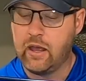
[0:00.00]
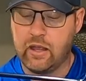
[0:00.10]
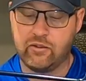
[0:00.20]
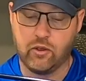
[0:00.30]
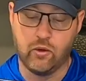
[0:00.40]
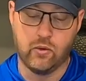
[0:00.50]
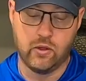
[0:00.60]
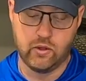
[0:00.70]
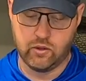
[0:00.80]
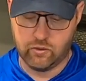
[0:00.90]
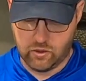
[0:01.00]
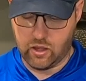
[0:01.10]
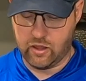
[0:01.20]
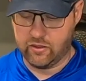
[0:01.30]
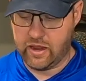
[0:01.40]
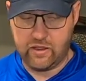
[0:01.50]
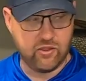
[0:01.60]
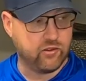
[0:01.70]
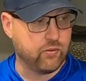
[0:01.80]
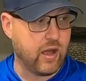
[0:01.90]
So like
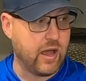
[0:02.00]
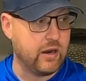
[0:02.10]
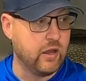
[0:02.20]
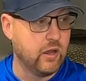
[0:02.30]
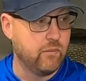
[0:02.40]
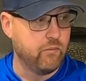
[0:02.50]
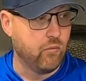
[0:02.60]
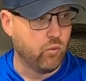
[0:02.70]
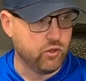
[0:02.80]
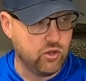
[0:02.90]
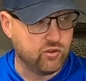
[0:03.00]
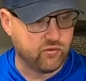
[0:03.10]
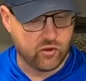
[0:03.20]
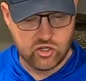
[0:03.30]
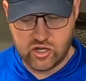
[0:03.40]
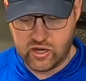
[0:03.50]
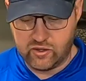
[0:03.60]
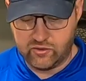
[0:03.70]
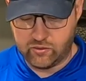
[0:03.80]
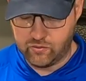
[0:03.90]
this rod, we'll use it for
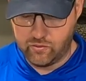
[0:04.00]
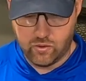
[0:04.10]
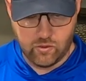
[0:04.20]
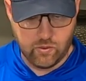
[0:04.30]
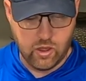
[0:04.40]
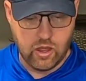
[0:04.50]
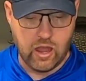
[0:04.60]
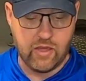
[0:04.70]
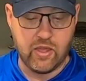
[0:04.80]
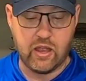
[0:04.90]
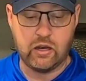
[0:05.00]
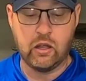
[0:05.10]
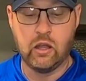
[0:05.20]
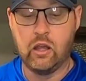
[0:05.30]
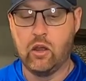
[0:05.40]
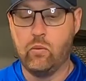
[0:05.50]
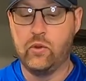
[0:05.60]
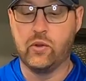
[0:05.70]
jigs. And then with a